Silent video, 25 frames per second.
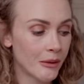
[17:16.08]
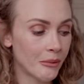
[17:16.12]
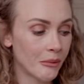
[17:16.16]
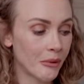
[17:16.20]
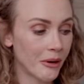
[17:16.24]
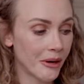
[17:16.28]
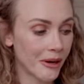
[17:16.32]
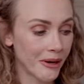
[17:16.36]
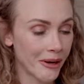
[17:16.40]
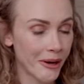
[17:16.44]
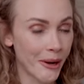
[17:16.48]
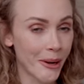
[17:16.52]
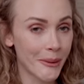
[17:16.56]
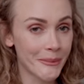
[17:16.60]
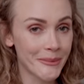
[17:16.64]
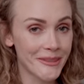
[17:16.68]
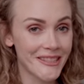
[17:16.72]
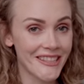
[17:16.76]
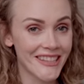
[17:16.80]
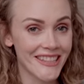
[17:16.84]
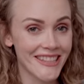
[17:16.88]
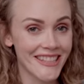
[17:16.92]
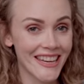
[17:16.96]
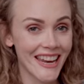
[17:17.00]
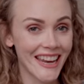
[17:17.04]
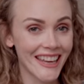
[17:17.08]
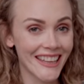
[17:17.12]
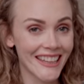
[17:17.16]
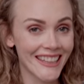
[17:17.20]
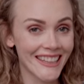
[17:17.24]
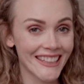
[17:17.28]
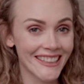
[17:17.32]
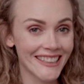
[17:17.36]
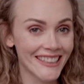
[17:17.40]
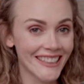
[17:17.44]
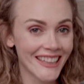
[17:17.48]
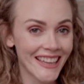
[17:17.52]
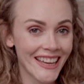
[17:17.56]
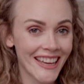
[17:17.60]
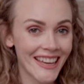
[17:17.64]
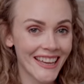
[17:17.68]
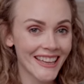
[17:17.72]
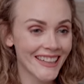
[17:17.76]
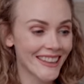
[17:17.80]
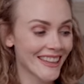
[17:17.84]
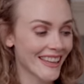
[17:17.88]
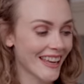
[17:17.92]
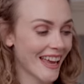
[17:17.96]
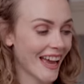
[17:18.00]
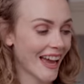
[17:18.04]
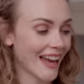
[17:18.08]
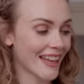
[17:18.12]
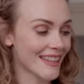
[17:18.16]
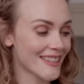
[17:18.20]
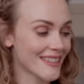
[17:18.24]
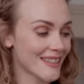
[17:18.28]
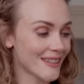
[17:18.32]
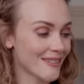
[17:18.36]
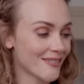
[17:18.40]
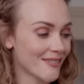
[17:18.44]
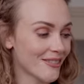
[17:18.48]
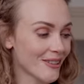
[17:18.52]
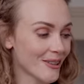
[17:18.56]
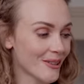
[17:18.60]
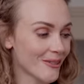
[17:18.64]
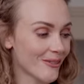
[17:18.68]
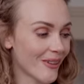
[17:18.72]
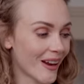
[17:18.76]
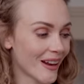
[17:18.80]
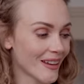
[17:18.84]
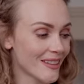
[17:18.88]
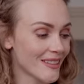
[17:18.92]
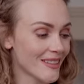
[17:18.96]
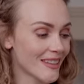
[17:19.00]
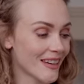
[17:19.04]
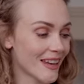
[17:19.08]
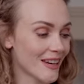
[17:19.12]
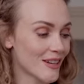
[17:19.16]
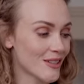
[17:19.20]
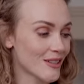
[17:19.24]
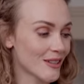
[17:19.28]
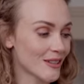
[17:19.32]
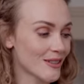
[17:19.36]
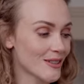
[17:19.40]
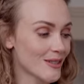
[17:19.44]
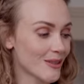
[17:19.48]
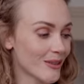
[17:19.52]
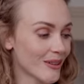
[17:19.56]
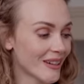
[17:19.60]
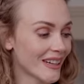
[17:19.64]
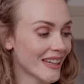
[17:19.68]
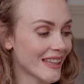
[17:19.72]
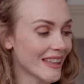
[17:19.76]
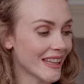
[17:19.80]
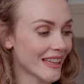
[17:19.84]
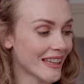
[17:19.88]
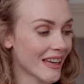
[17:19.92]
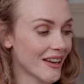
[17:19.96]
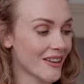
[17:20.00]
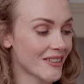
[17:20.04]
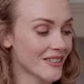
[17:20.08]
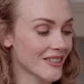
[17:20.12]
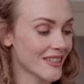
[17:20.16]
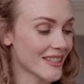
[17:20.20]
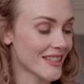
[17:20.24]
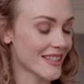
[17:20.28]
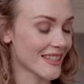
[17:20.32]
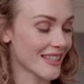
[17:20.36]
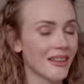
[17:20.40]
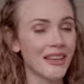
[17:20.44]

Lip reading: when it comes to taking the cats in for their vaccinations or anything else.